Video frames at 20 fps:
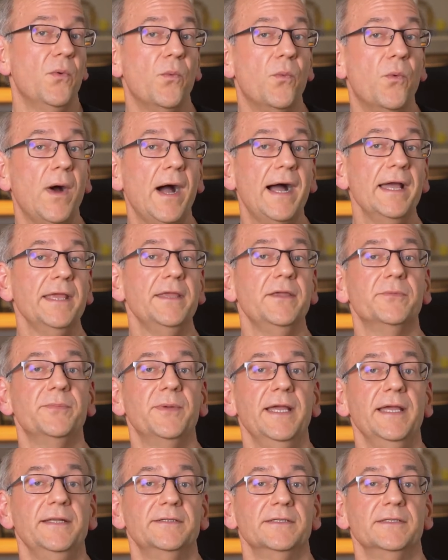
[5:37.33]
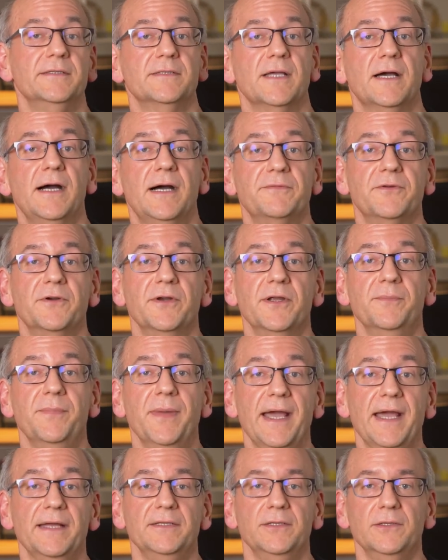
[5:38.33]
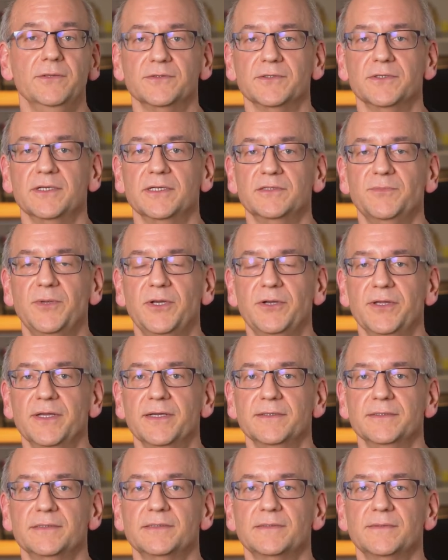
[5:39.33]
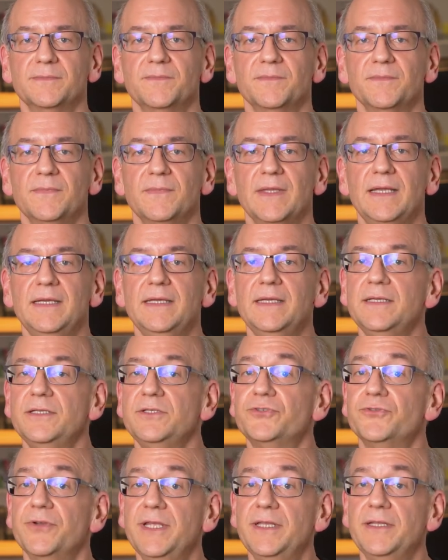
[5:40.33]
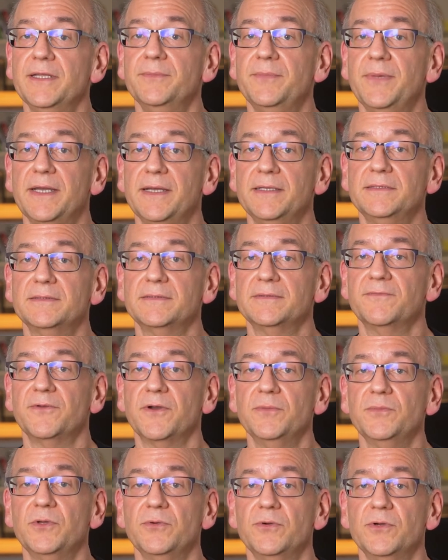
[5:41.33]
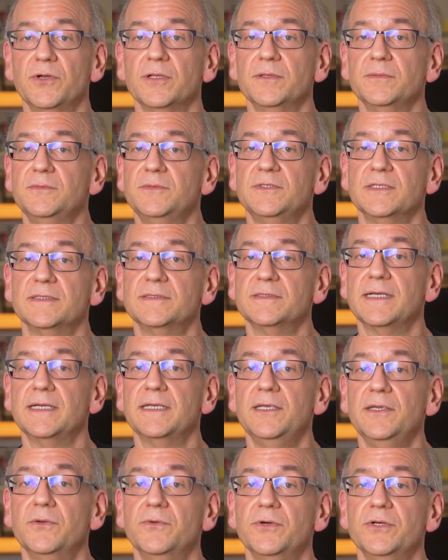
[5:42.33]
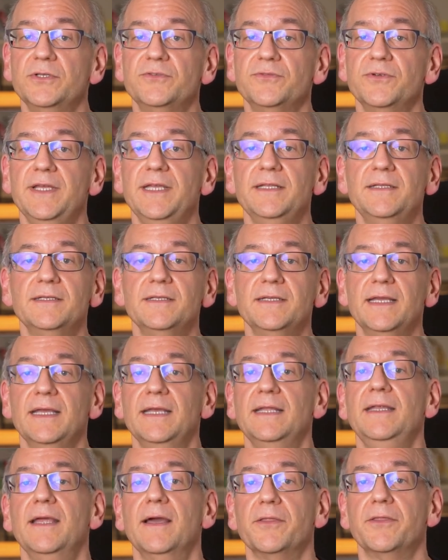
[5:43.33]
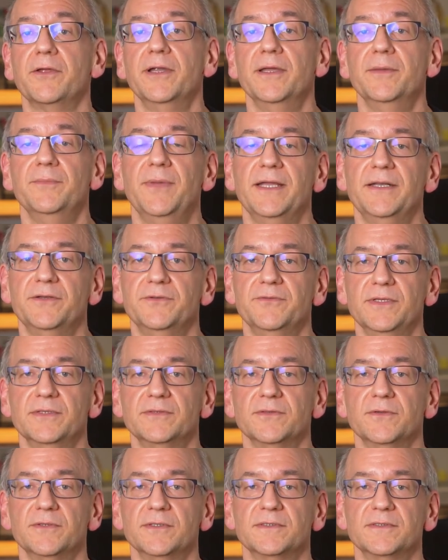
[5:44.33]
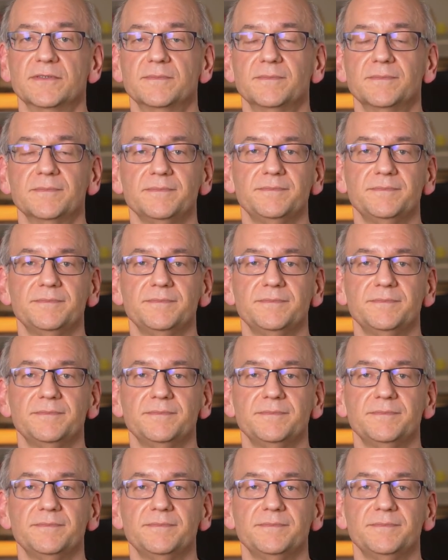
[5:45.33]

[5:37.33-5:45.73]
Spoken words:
why your pages offer a bad user experience. Treat embeds from Google just like you would treat any other embedded resource.